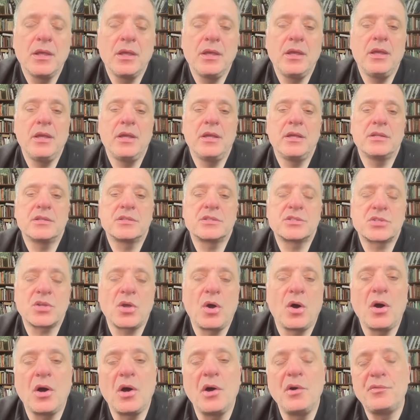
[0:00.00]
its
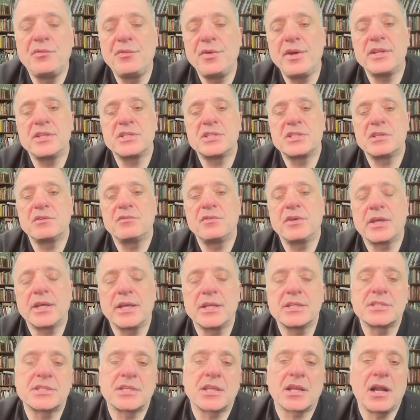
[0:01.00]
offensive
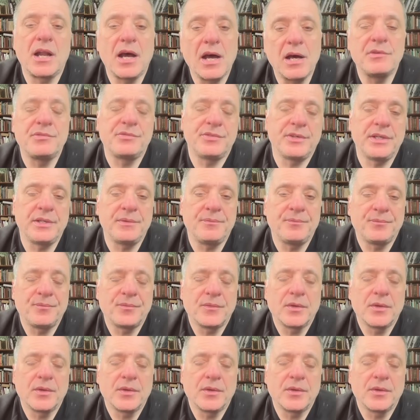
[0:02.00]
against Rafah.